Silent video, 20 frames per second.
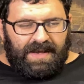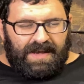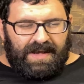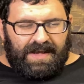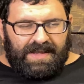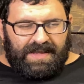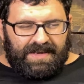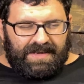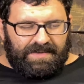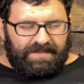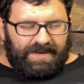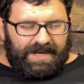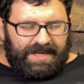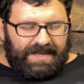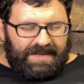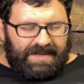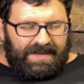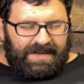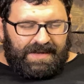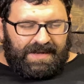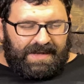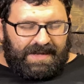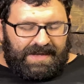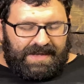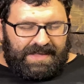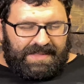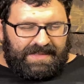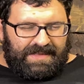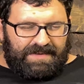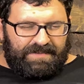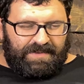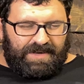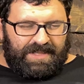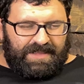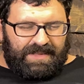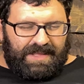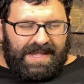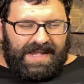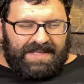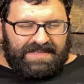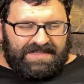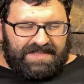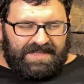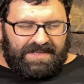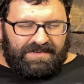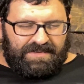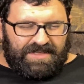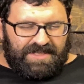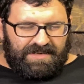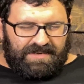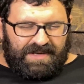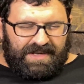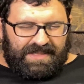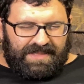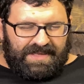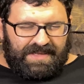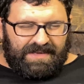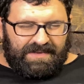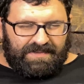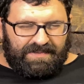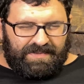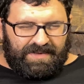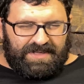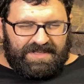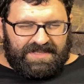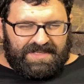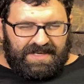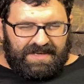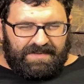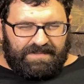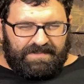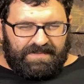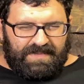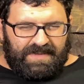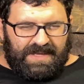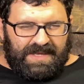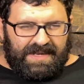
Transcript: Uh, anyway, uh, and then one last user I think was um,